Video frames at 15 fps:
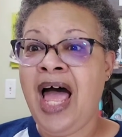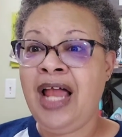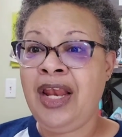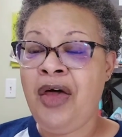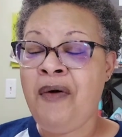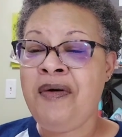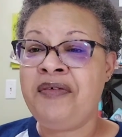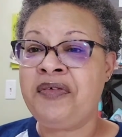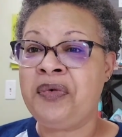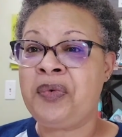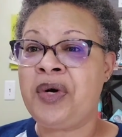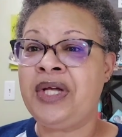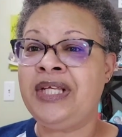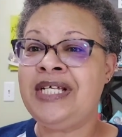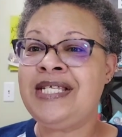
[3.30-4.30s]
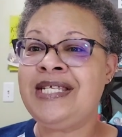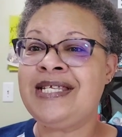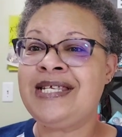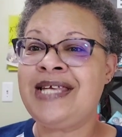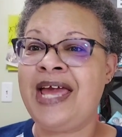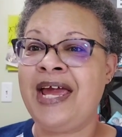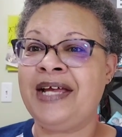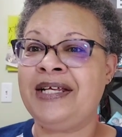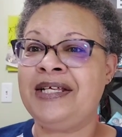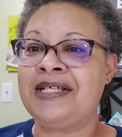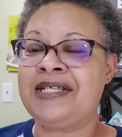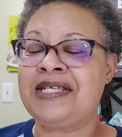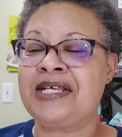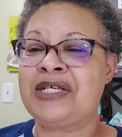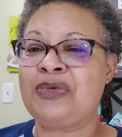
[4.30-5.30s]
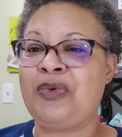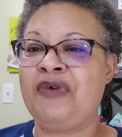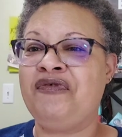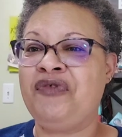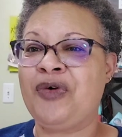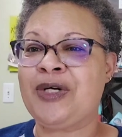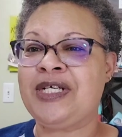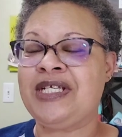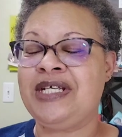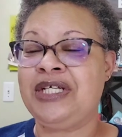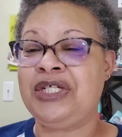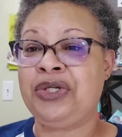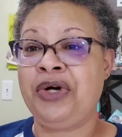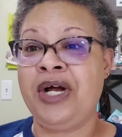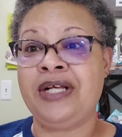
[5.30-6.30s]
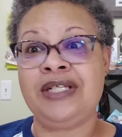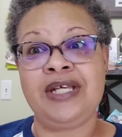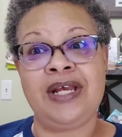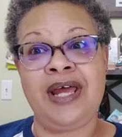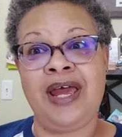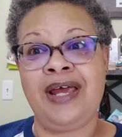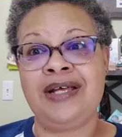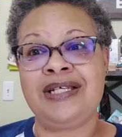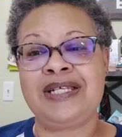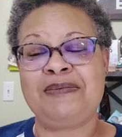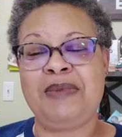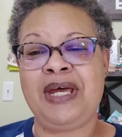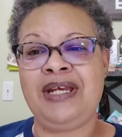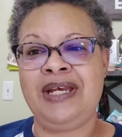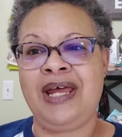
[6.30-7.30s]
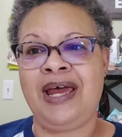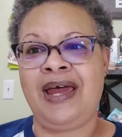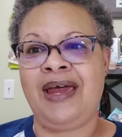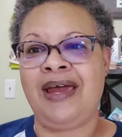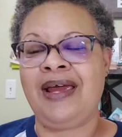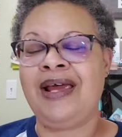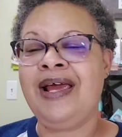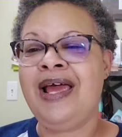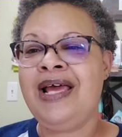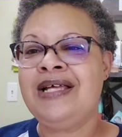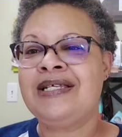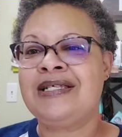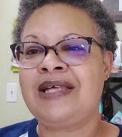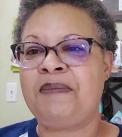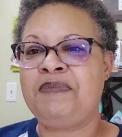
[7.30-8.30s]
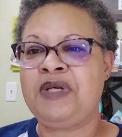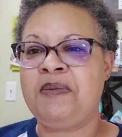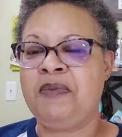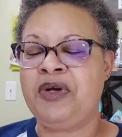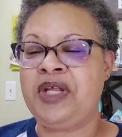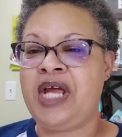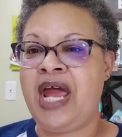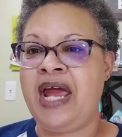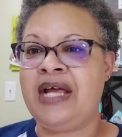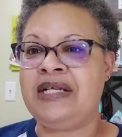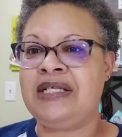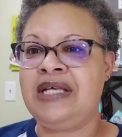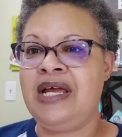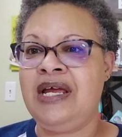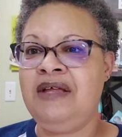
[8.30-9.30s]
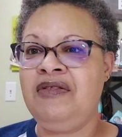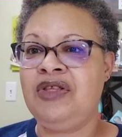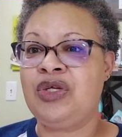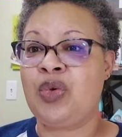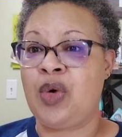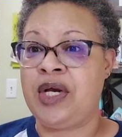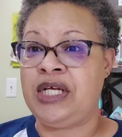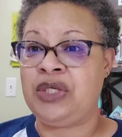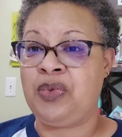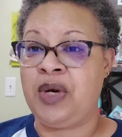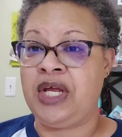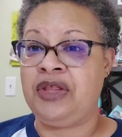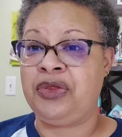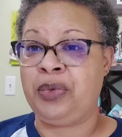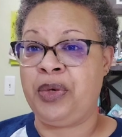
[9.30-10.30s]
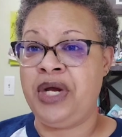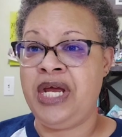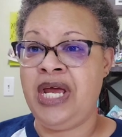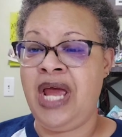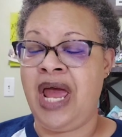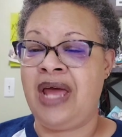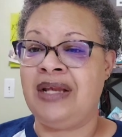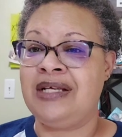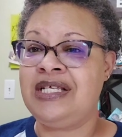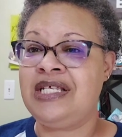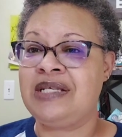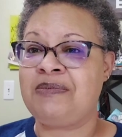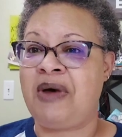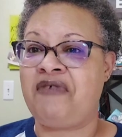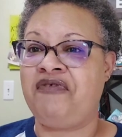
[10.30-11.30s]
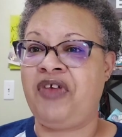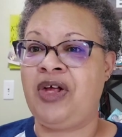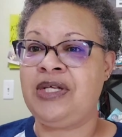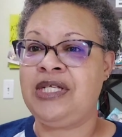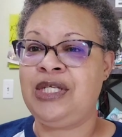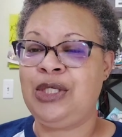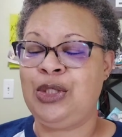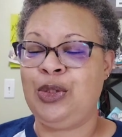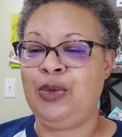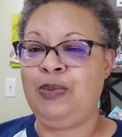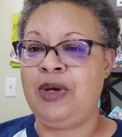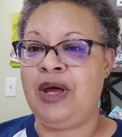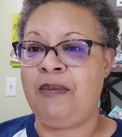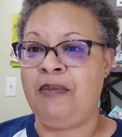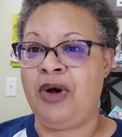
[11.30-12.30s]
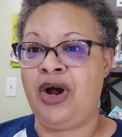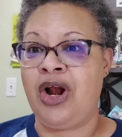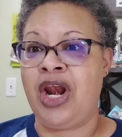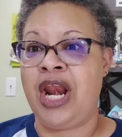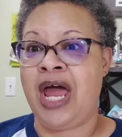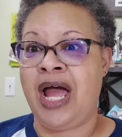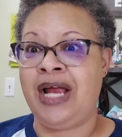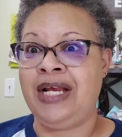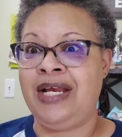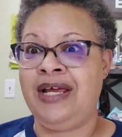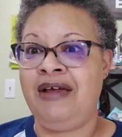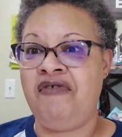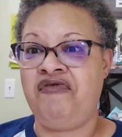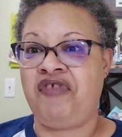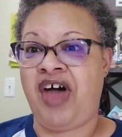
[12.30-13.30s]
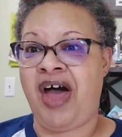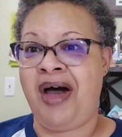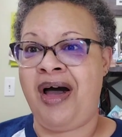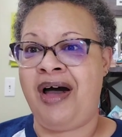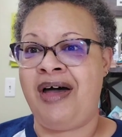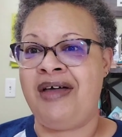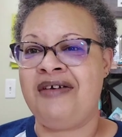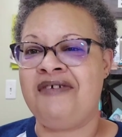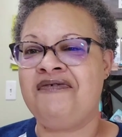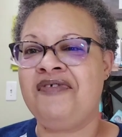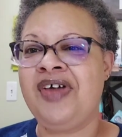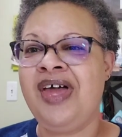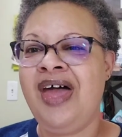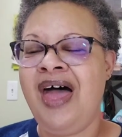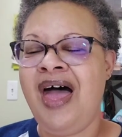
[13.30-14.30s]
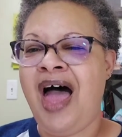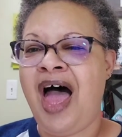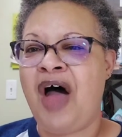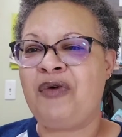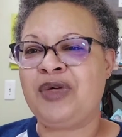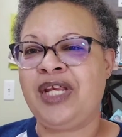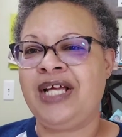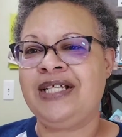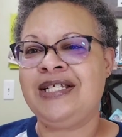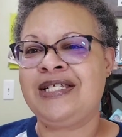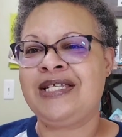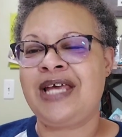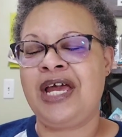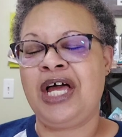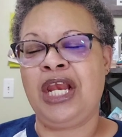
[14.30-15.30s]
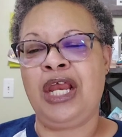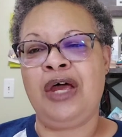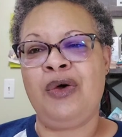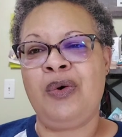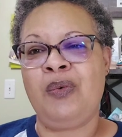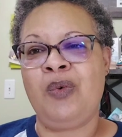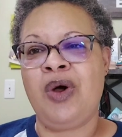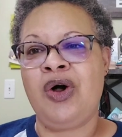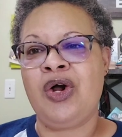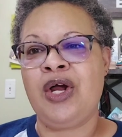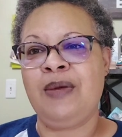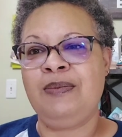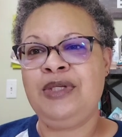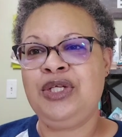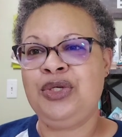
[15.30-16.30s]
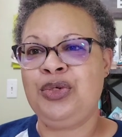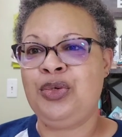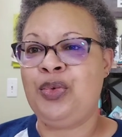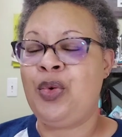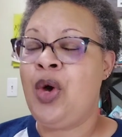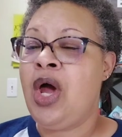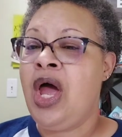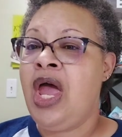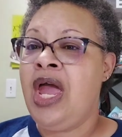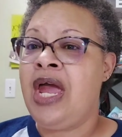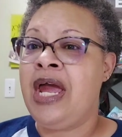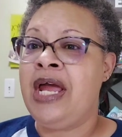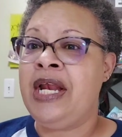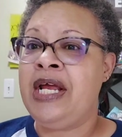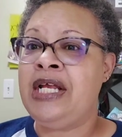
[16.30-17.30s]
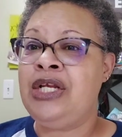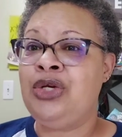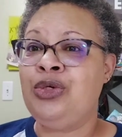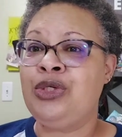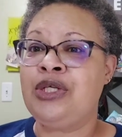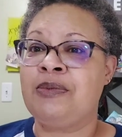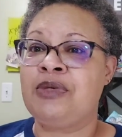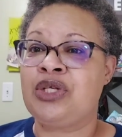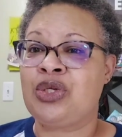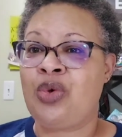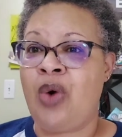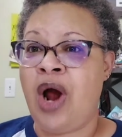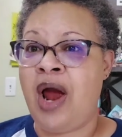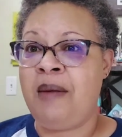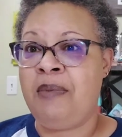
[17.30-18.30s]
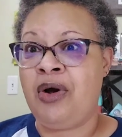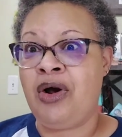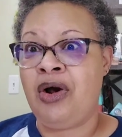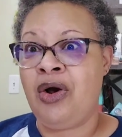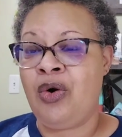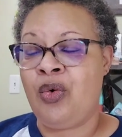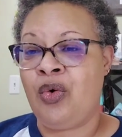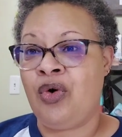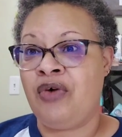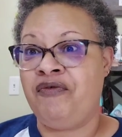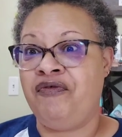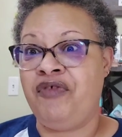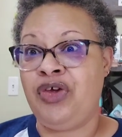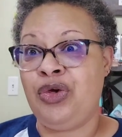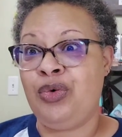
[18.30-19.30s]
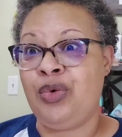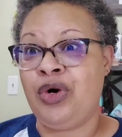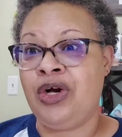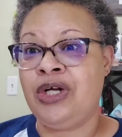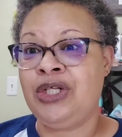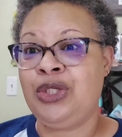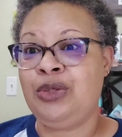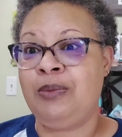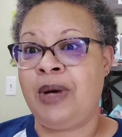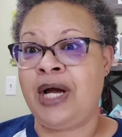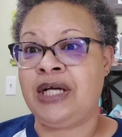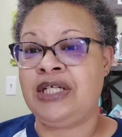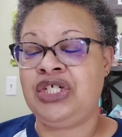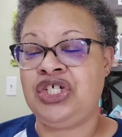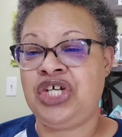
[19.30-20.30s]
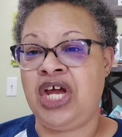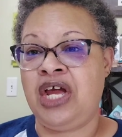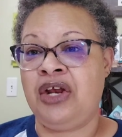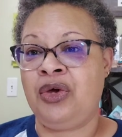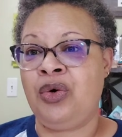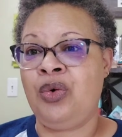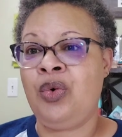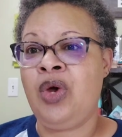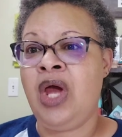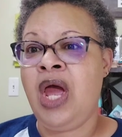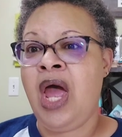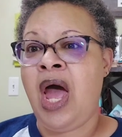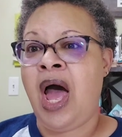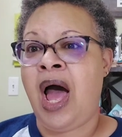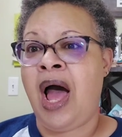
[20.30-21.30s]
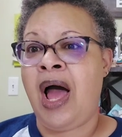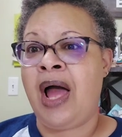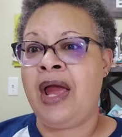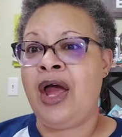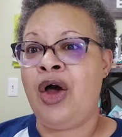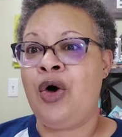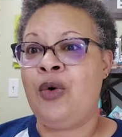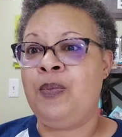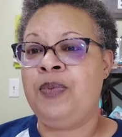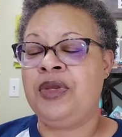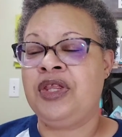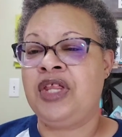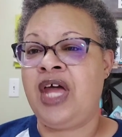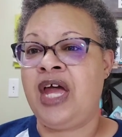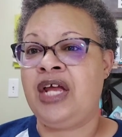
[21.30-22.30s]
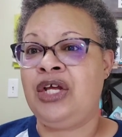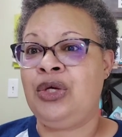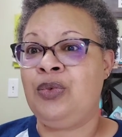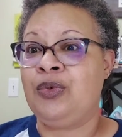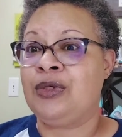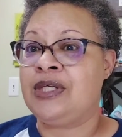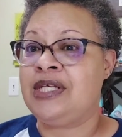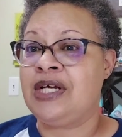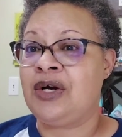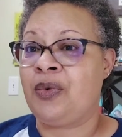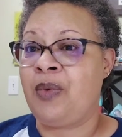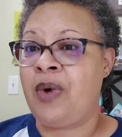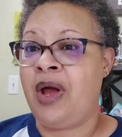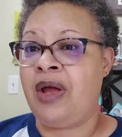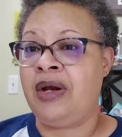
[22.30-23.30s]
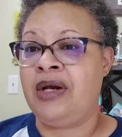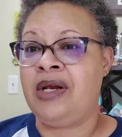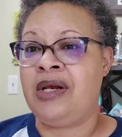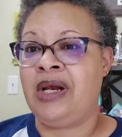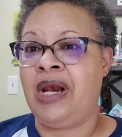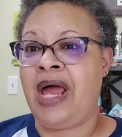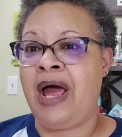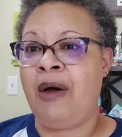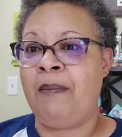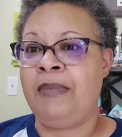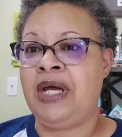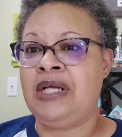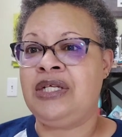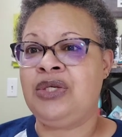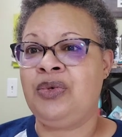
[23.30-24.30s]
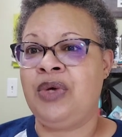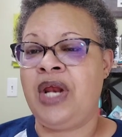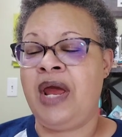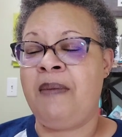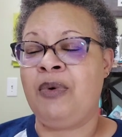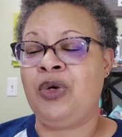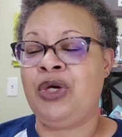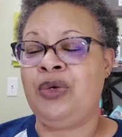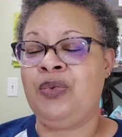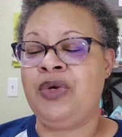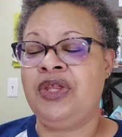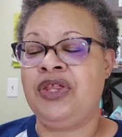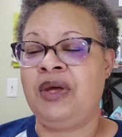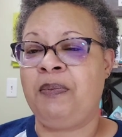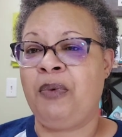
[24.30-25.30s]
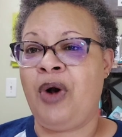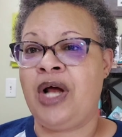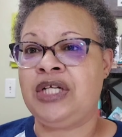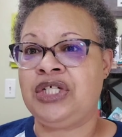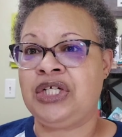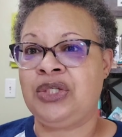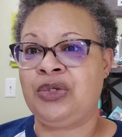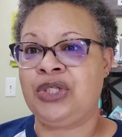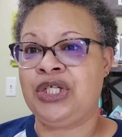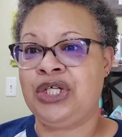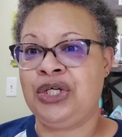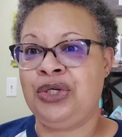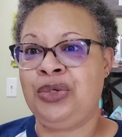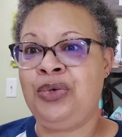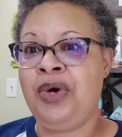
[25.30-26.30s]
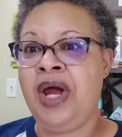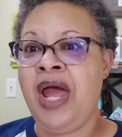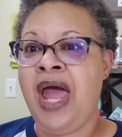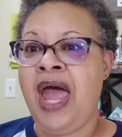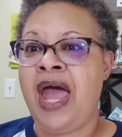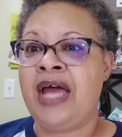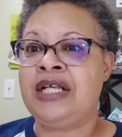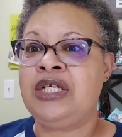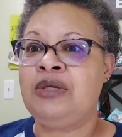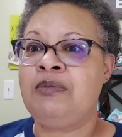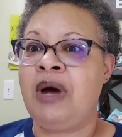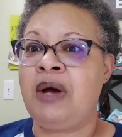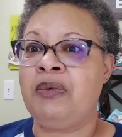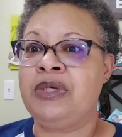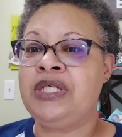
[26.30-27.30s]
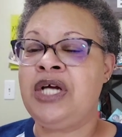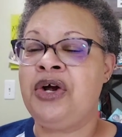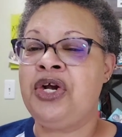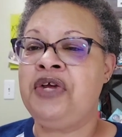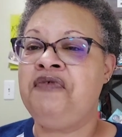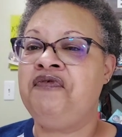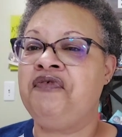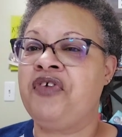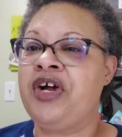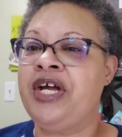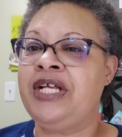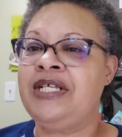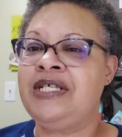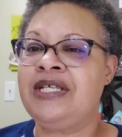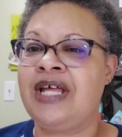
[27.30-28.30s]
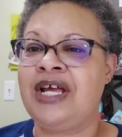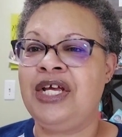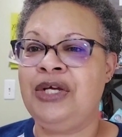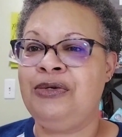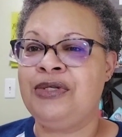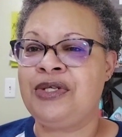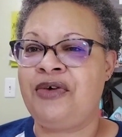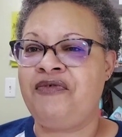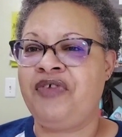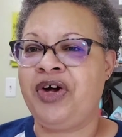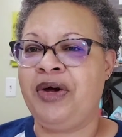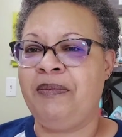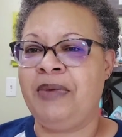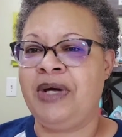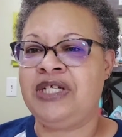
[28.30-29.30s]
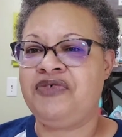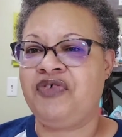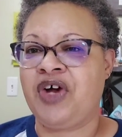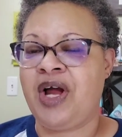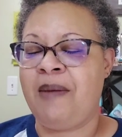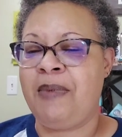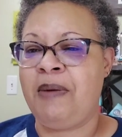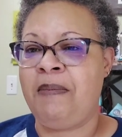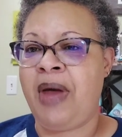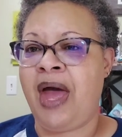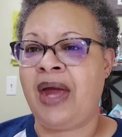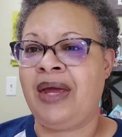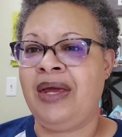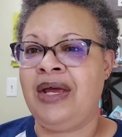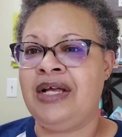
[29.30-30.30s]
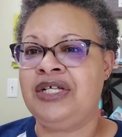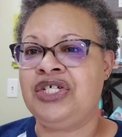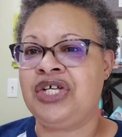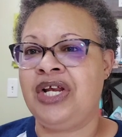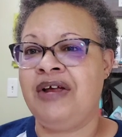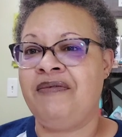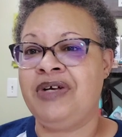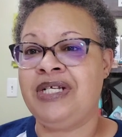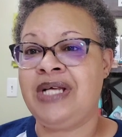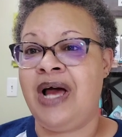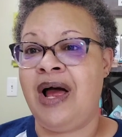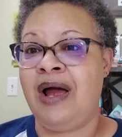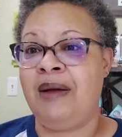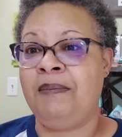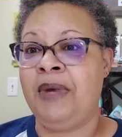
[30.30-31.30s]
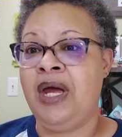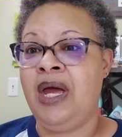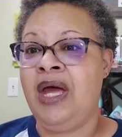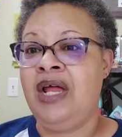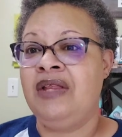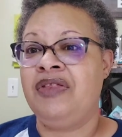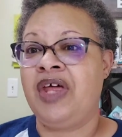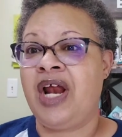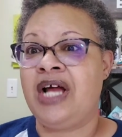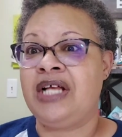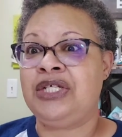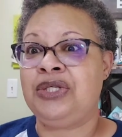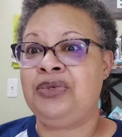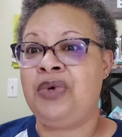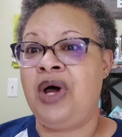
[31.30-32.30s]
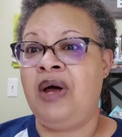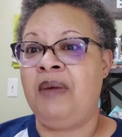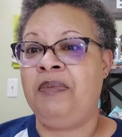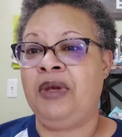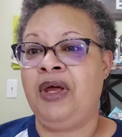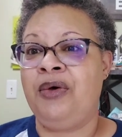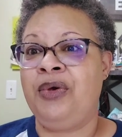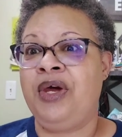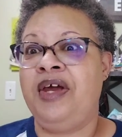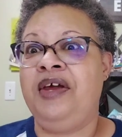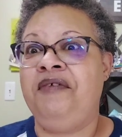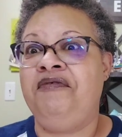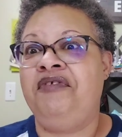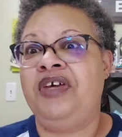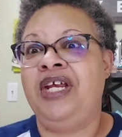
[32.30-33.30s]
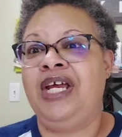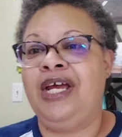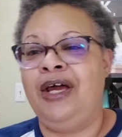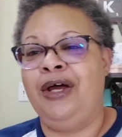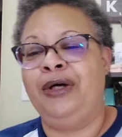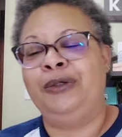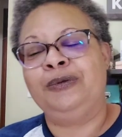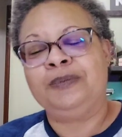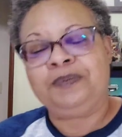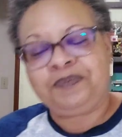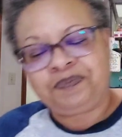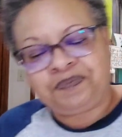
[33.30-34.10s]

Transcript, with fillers: Hello everyone, this is Candy the 614 Stitcher and today is Monday, September the 18th, 2023 and this is my Flosstube number 95. I would like to say hello and welcome to any new subscriber or viewer to my channel. I hope that you will stick around and allow me to enable you with a project or two. And to my returning friends, thank you so very much for coming back each and every time that I do upload a video.